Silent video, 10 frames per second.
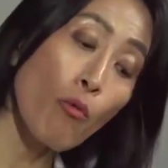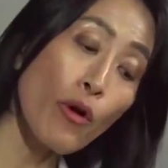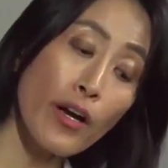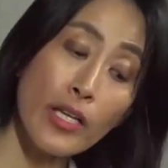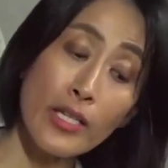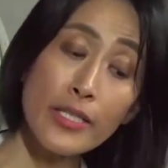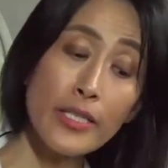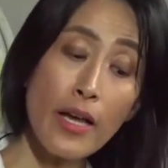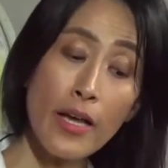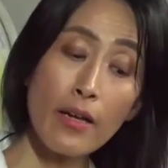where he
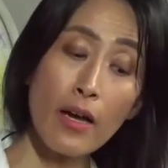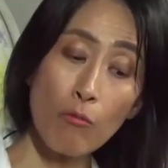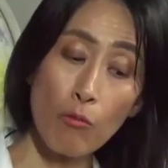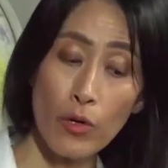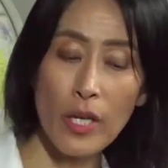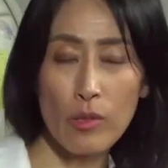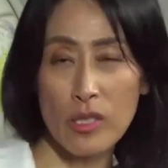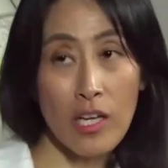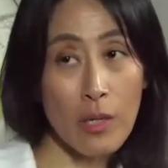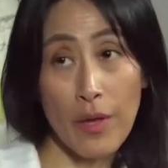said, um, where he
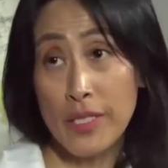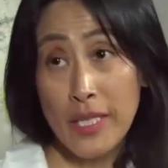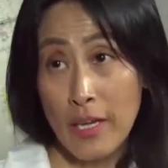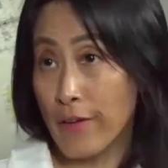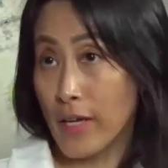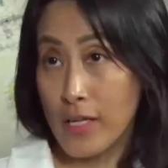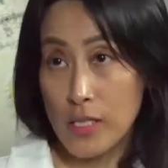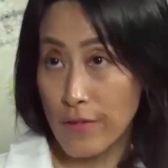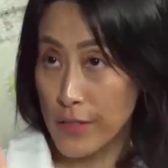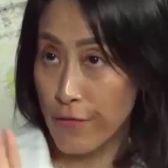was talking about the
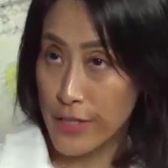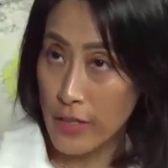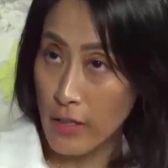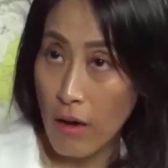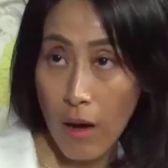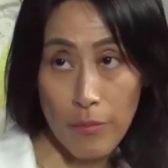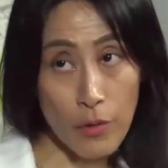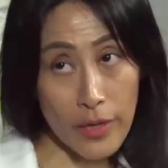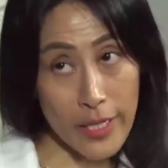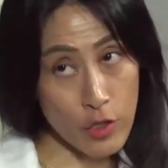significance of his visit,
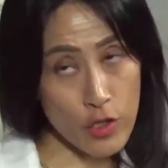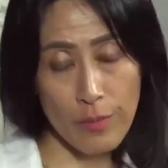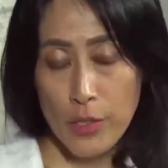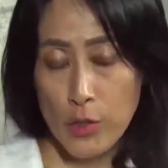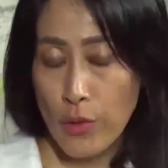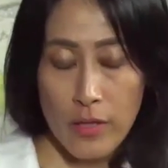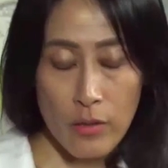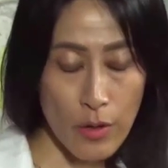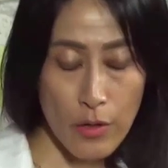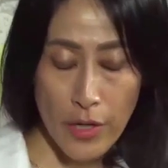um, the relationship between
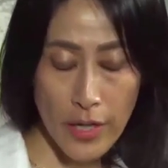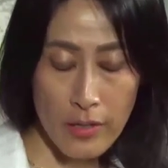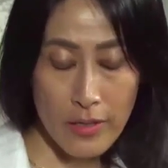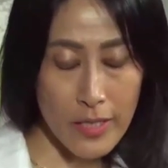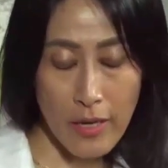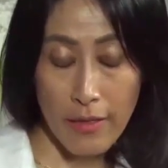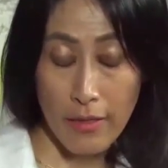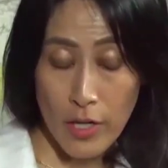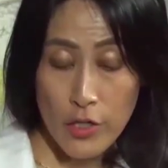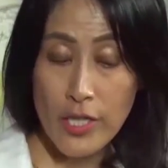the North Koreans
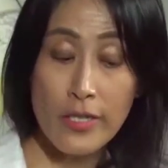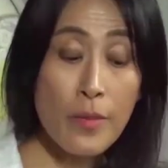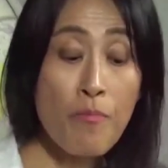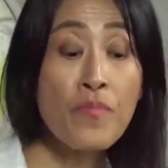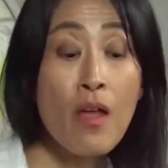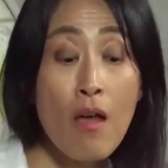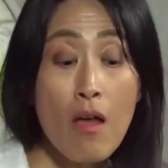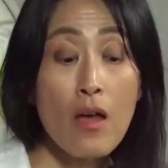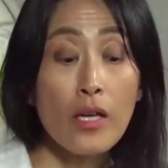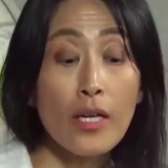and the Russians.
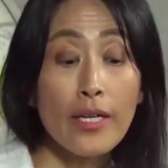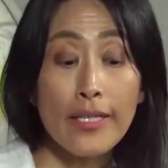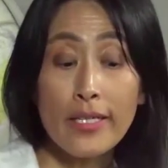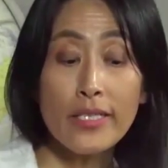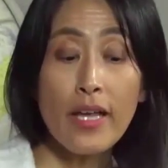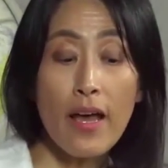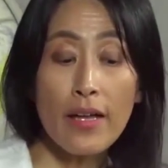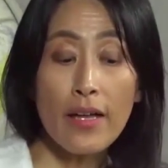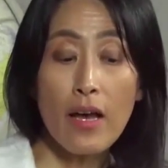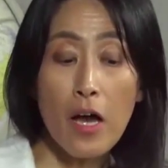He
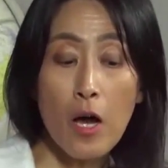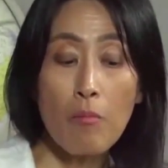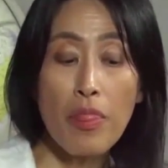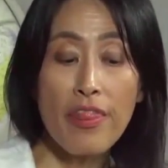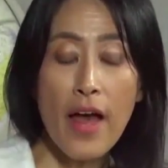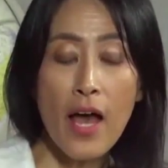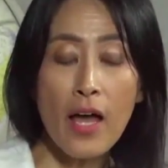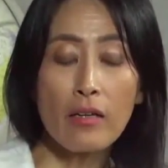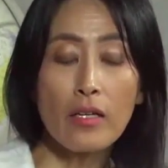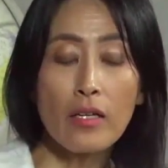said um,
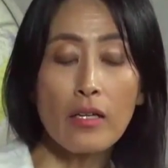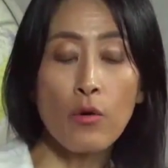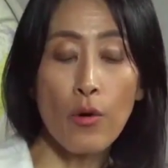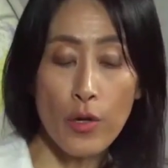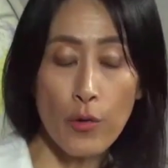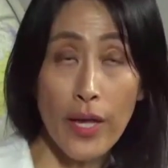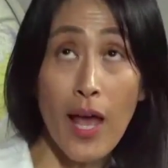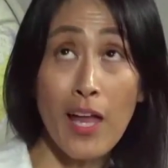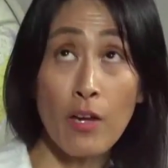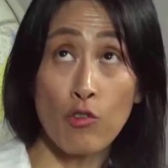that North
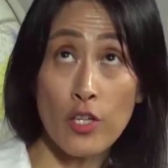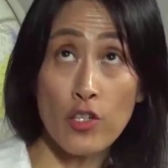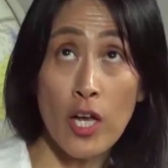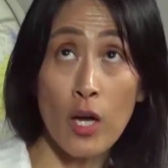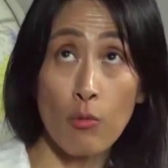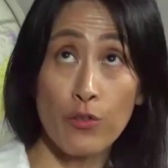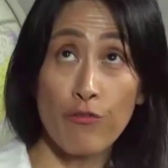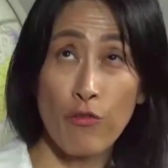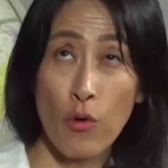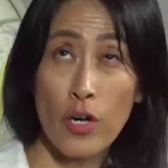Korea and Russia
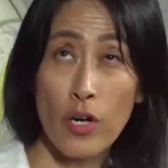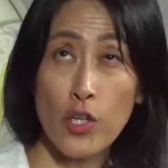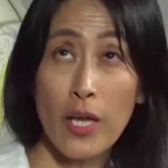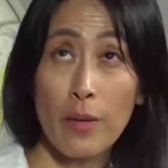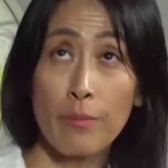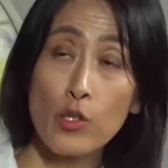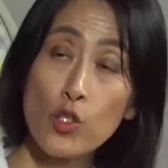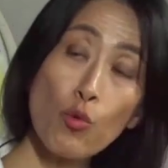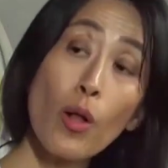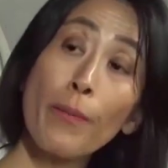would forge a
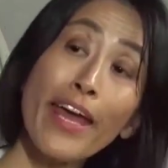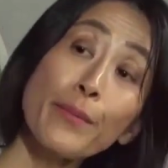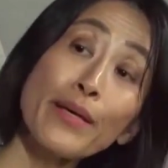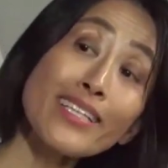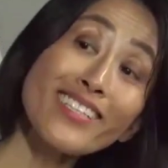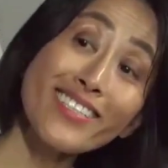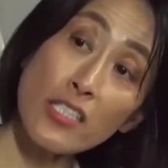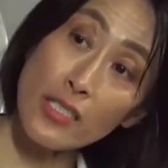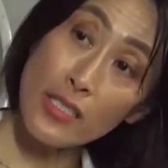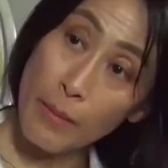mutual payment
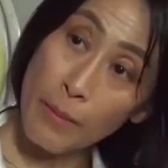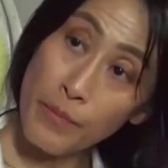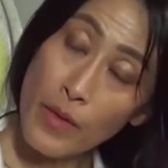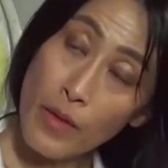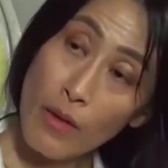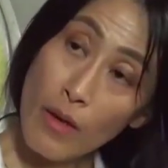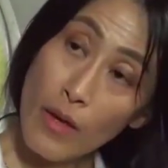system.